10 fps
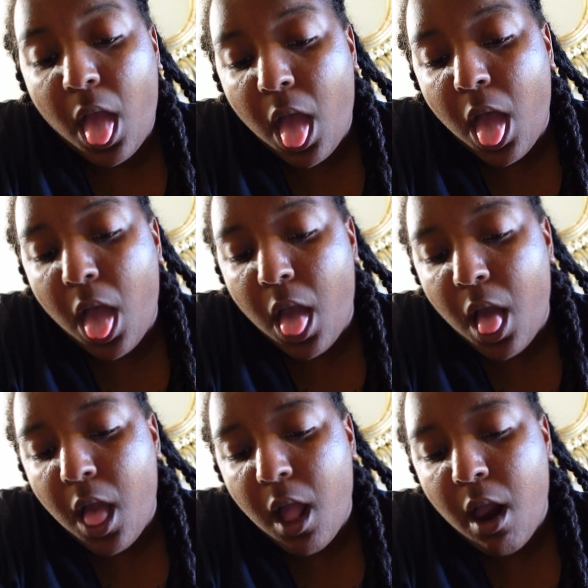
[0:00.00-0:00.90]
I
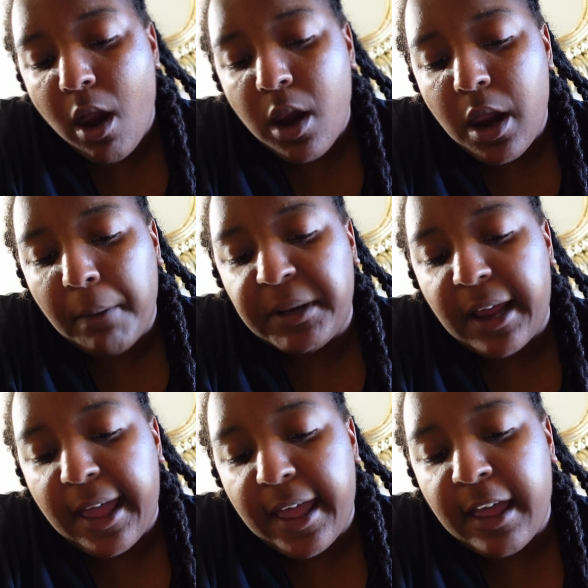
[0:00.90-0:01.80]
mean,
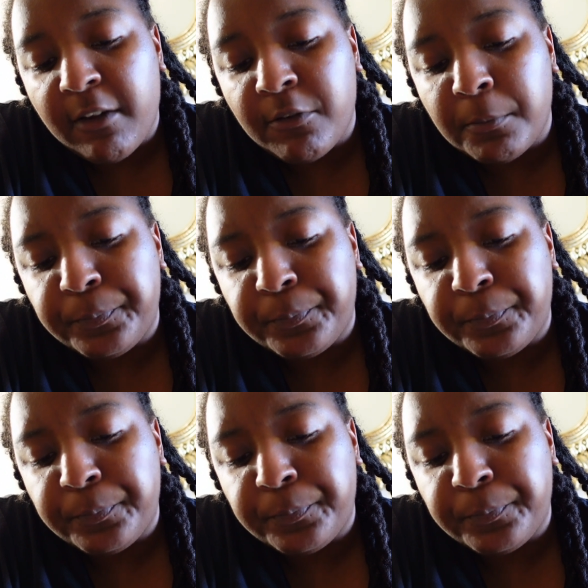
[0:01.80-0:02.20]
I have.